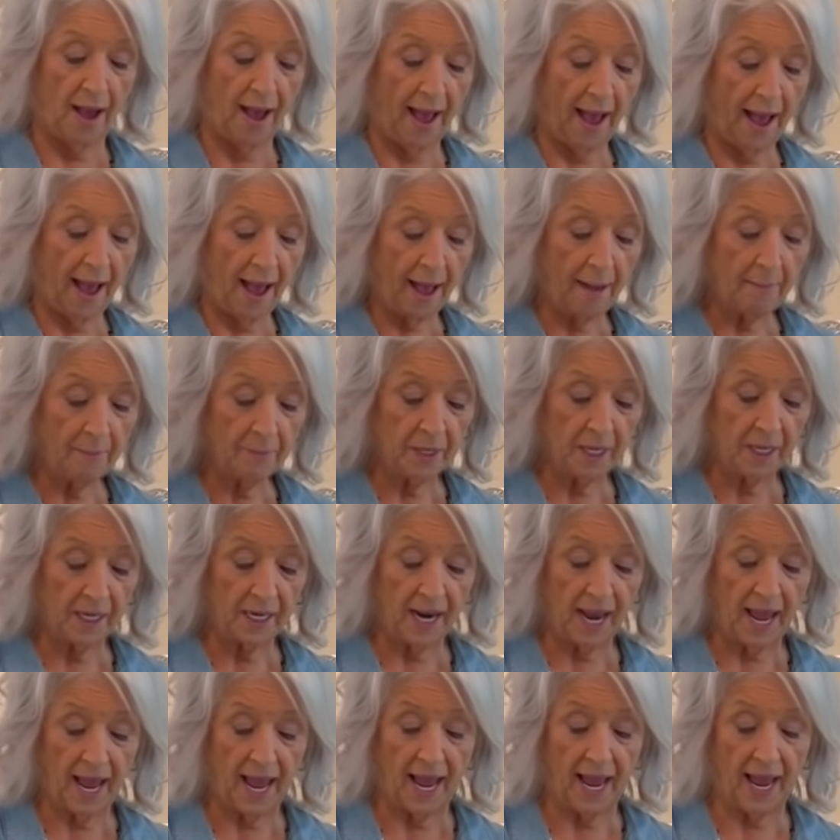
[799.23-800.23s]
I'm
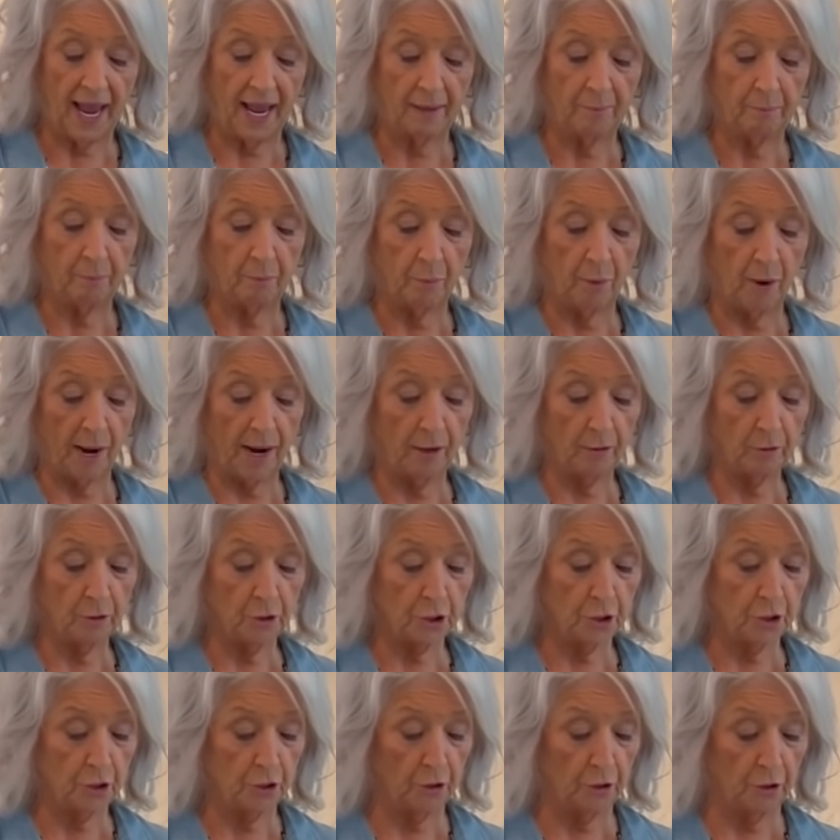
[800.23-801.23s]
gonna add brown
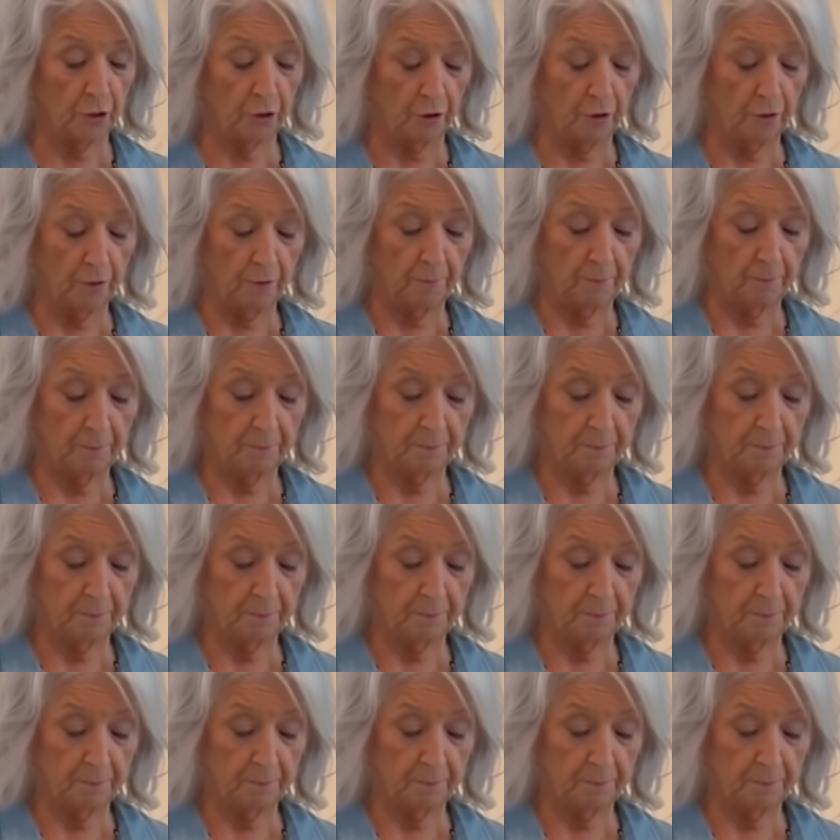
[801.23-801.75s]
sugar